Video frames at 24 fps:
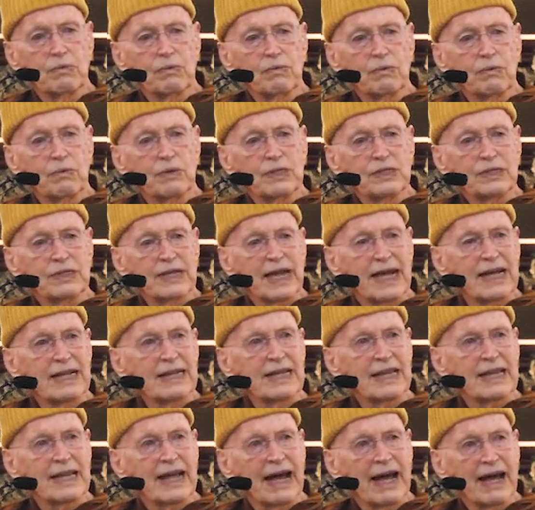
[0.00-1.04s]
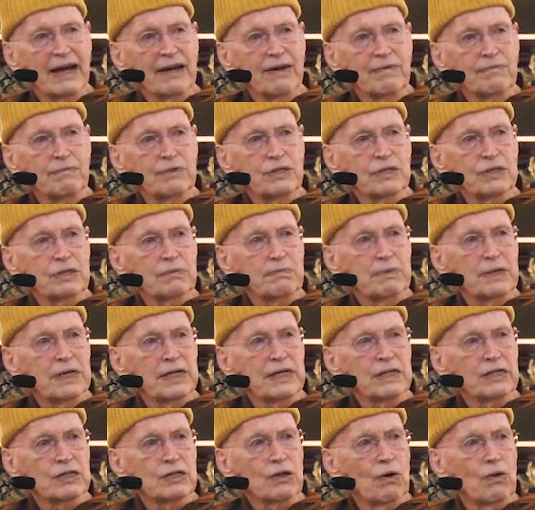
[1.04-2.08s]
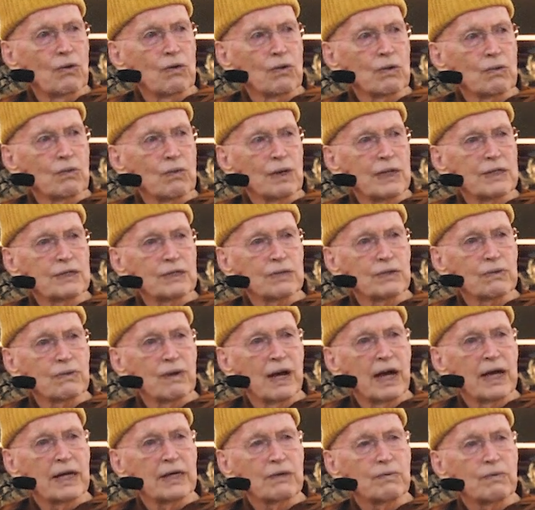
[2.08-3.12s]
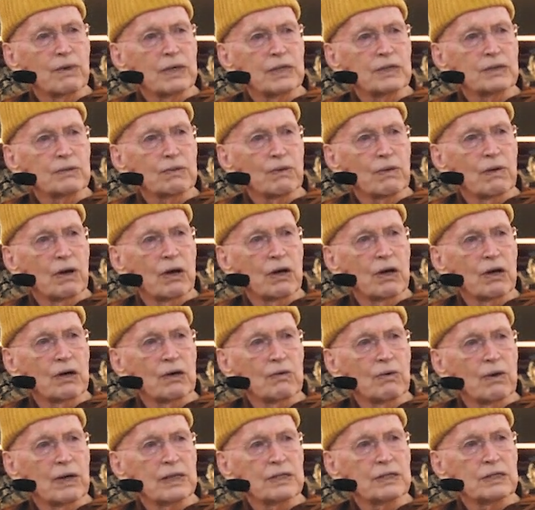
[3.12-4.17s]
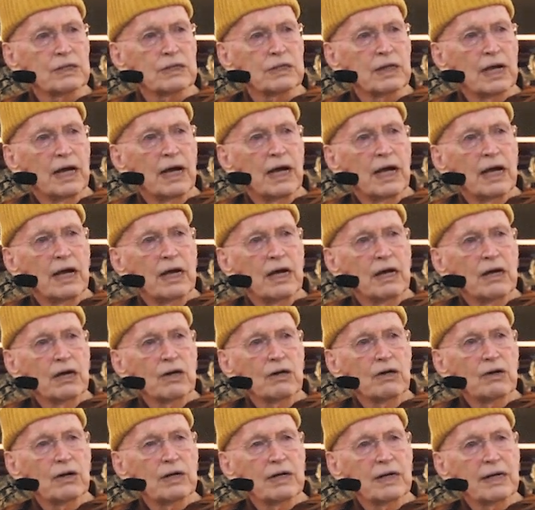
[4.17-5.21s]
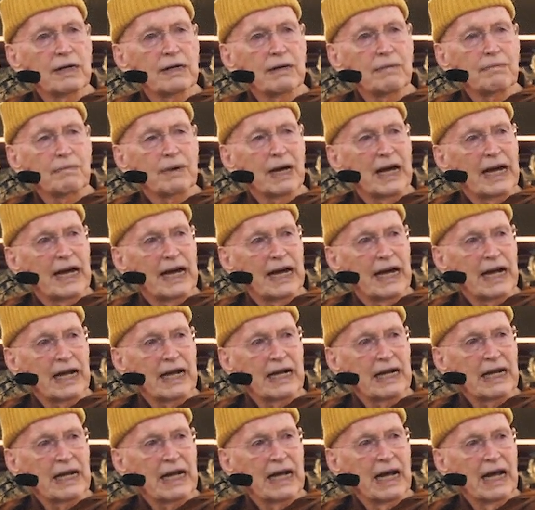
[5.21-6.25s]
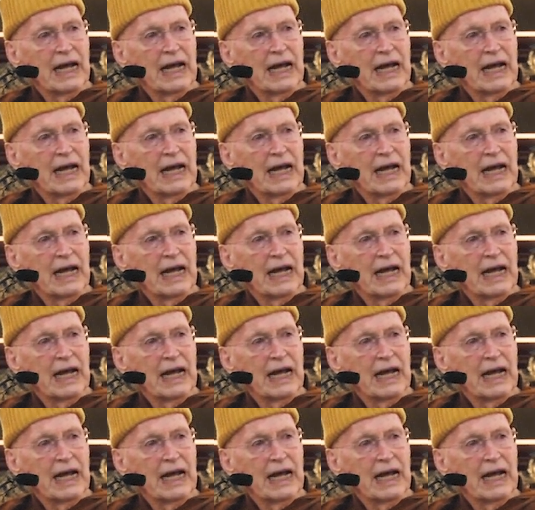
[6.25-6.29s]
resent that of just being told what's right, what's wrong, what's good and bad,